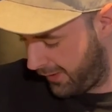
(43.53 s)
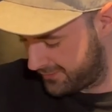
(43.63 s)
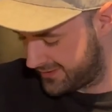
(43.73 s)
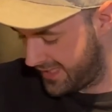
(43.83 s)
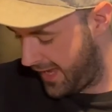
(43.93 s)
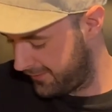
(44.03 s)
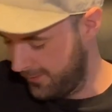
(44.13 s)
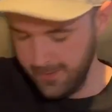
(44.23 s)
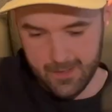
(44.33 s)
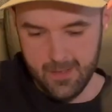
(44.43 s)
up to 10
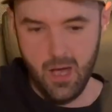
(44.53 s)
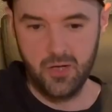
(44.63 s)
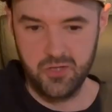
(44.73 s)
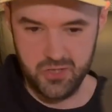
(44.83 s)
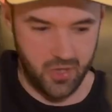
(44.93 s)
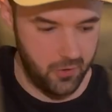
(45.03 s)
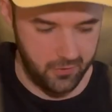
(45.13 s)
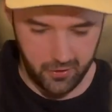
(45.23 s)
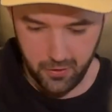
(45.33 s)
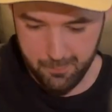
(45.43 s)
and just show you the
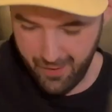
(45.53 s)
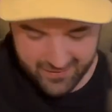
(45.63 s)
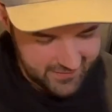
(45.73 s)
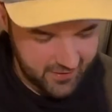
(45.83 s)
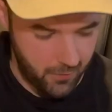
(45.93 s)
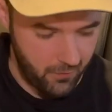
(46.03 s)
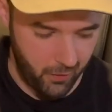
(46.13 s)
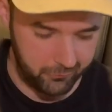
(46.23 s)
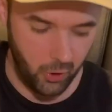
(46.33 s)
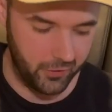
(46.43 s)
kind of bass tone that
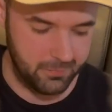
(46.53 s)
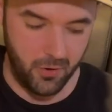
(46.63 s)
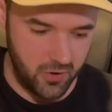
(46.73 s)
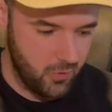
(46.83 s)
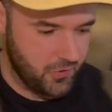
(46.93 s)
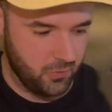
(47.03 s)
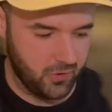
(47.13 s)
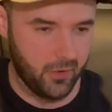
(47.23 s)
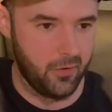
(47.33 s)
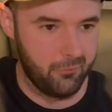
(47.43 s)
I've got. It's my usual
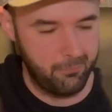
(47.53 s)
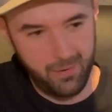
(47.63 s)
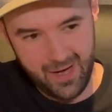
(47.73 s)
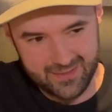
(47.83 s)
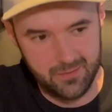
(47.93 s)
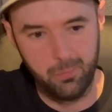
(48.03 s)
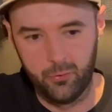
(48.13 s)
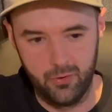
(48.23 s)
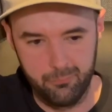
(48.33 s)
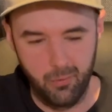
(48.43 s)
kind of past the
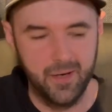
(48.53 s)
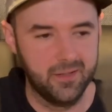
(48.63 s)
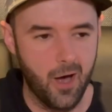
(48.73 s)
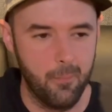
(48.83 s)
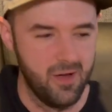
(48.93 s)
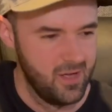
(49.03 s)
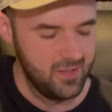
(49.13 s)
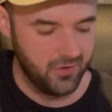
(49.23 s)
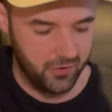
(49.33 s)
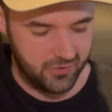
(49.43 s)
point of breakup,
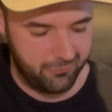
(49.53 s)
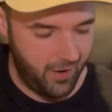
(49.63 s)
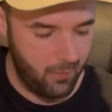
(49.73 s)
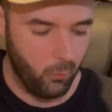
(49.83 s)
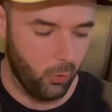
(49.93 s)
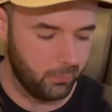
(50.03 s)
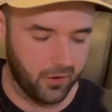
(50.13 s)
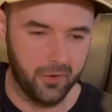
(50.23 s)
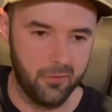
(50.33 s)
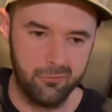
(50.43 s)
nice fat warm
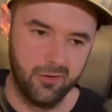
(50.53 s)
kind of.